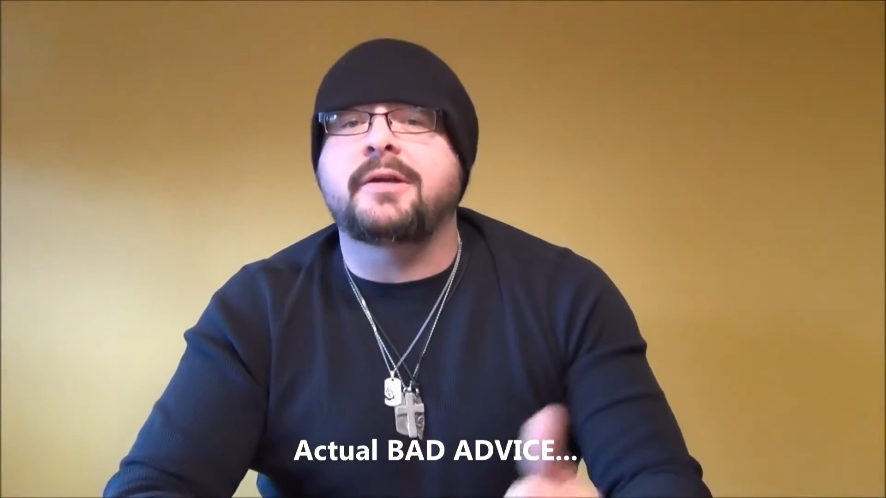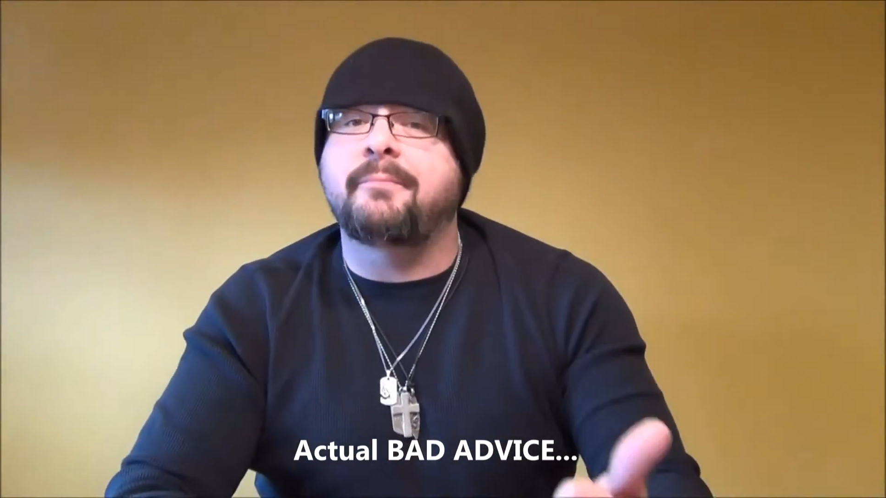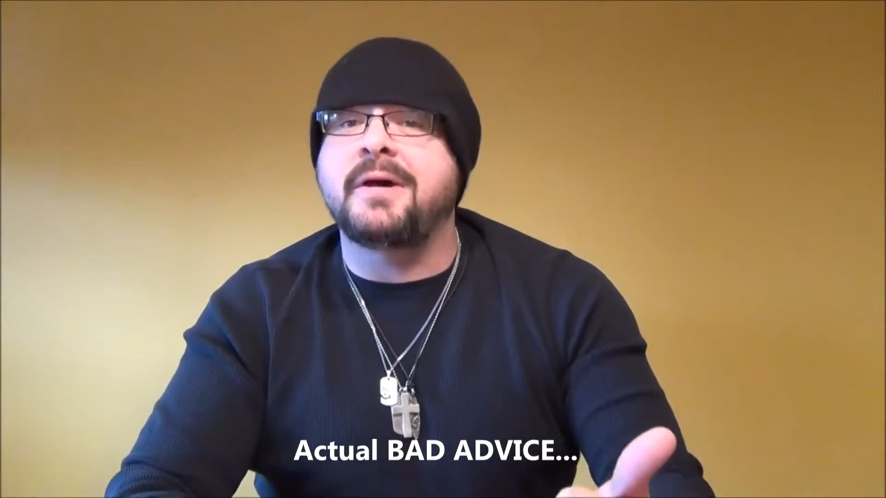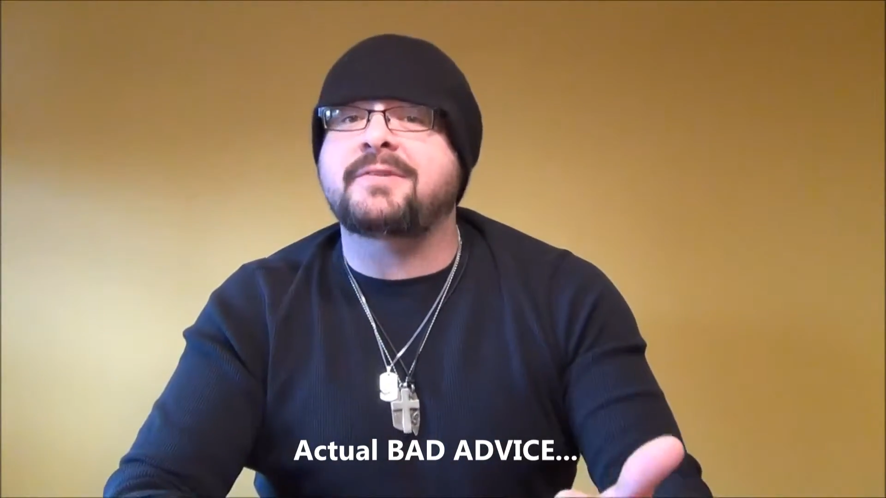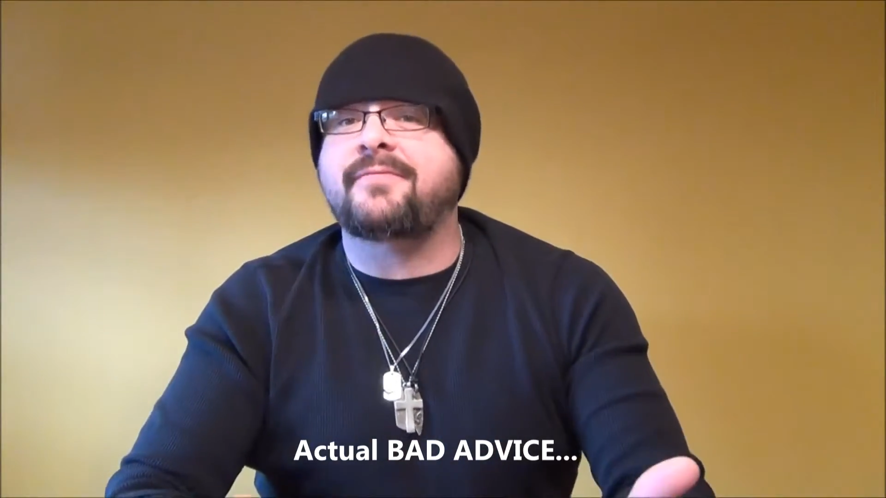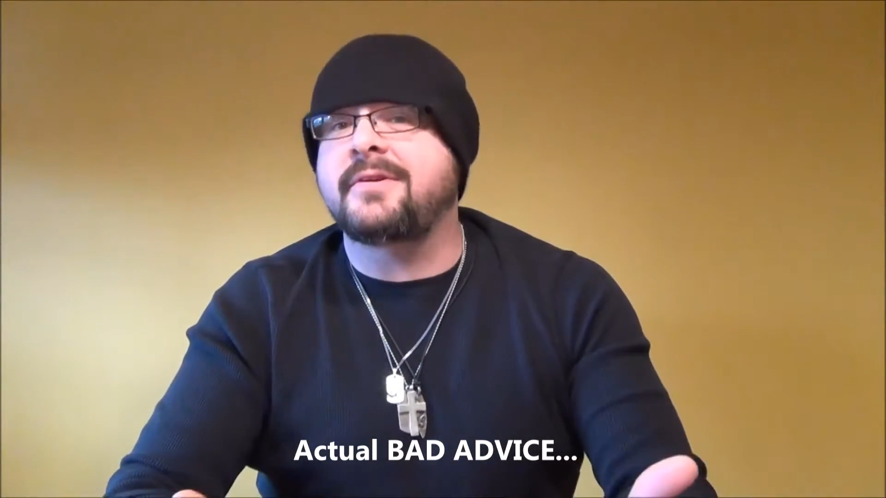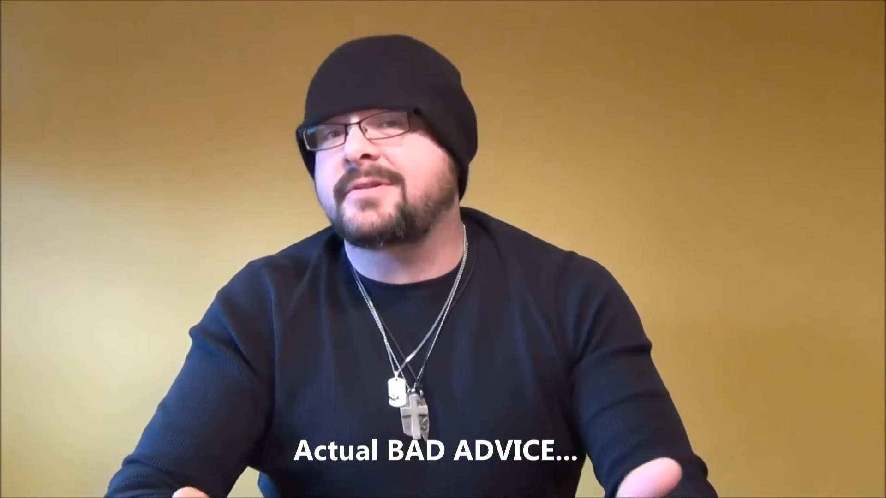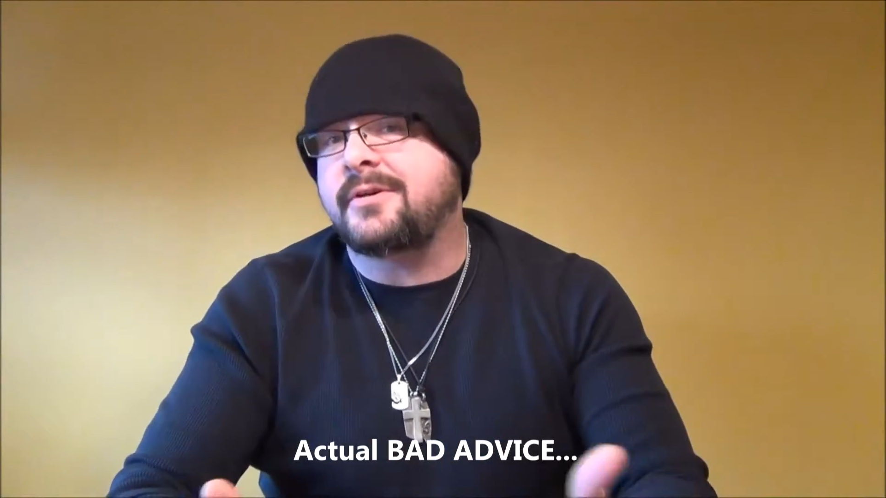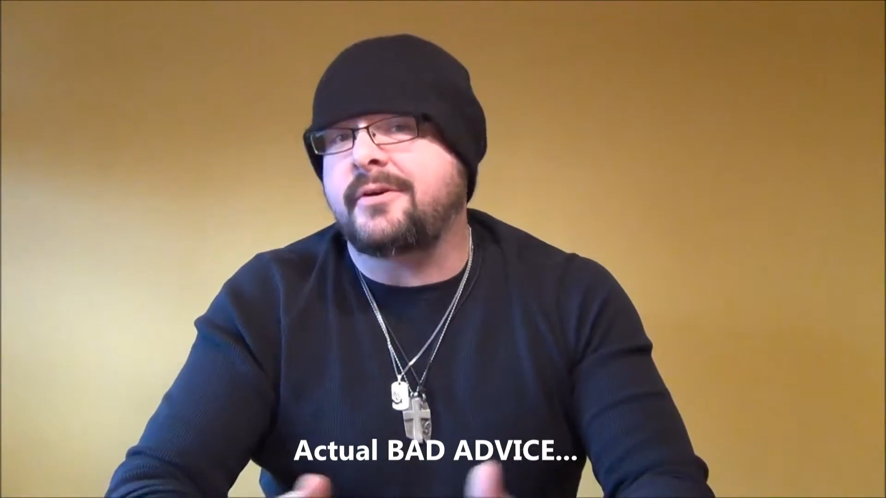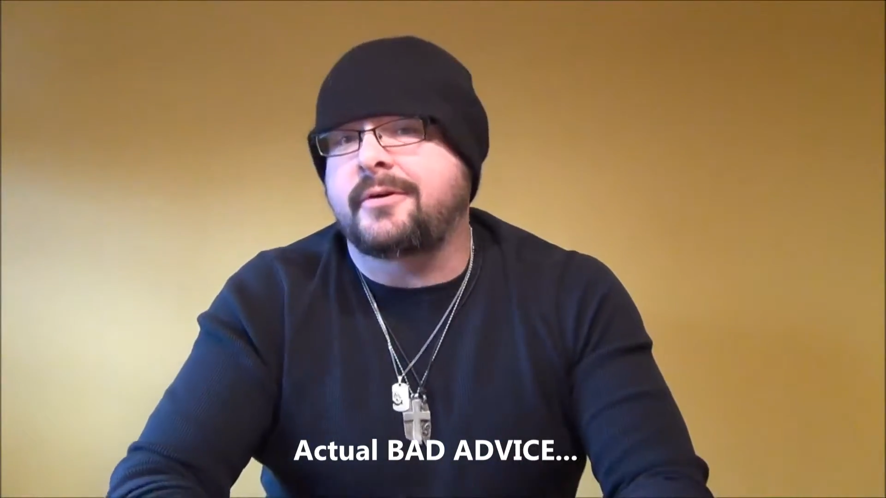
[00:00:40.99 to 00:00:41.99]
your best
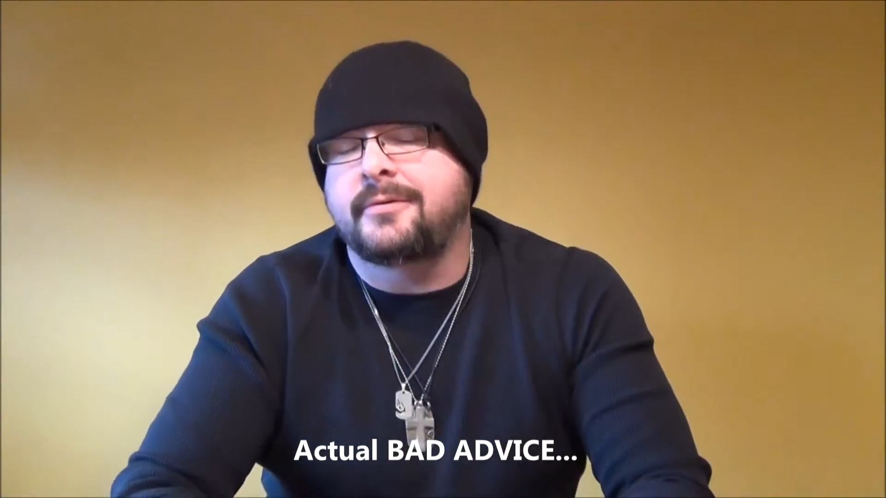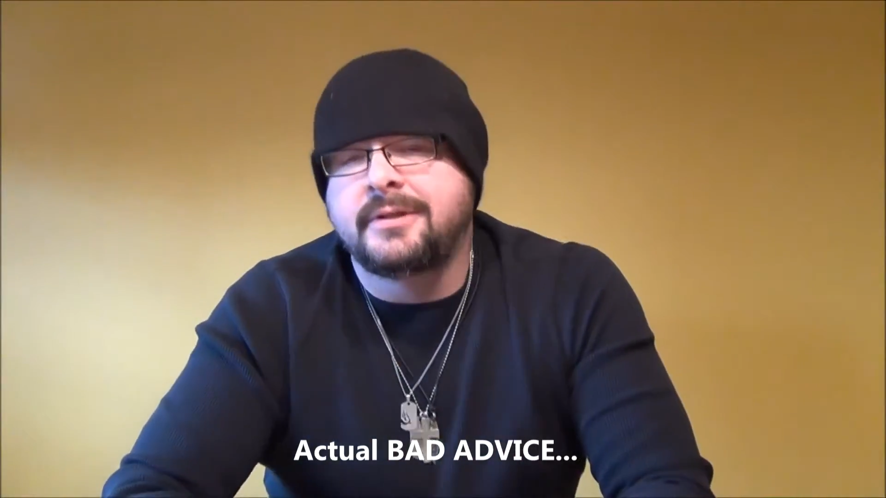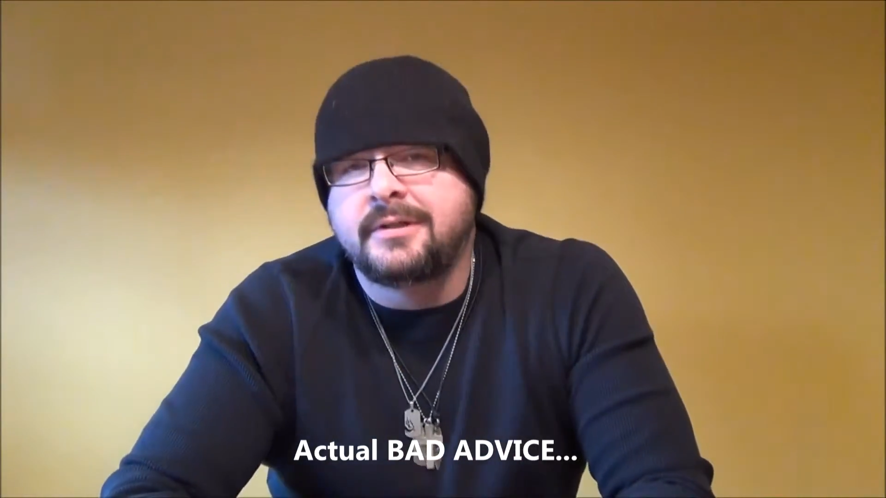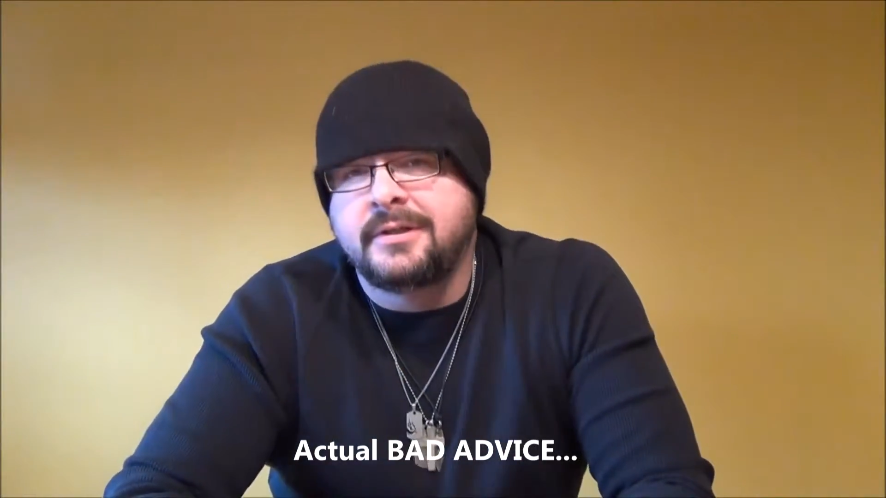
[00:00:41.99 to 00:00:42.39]
friend's girl.